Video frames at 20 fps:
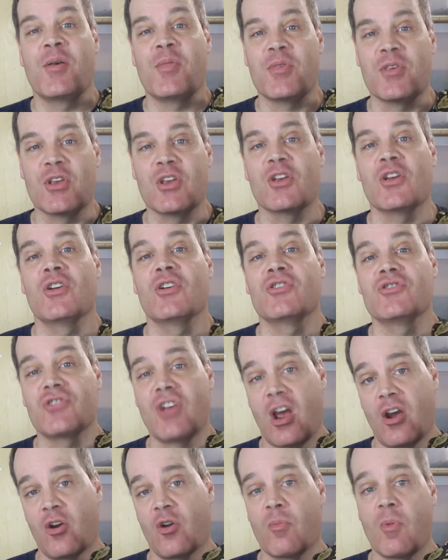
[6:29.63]
the
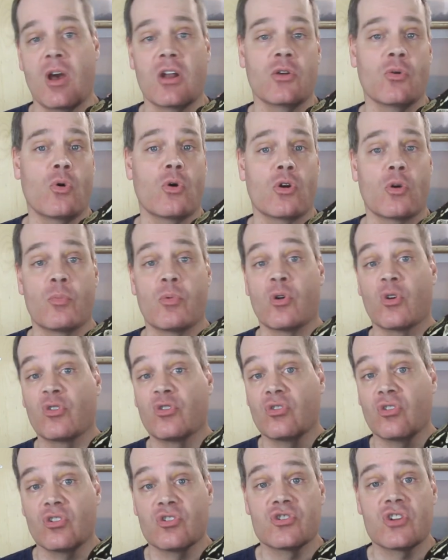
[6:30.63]
check or money order,
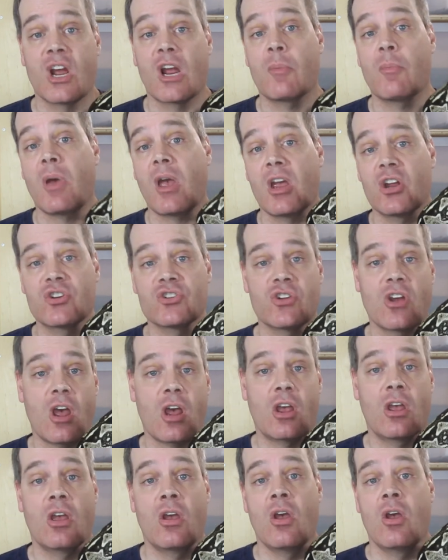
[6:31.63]
personal check, bank
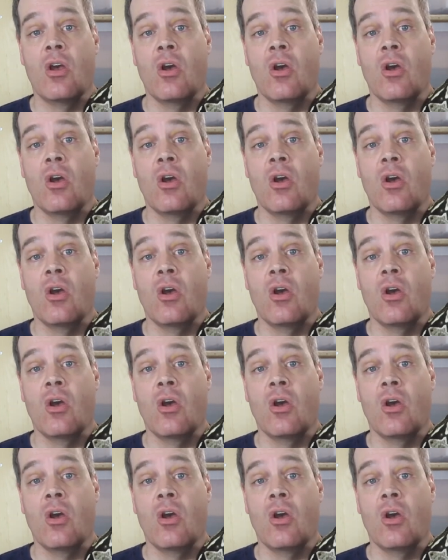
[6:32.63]
check,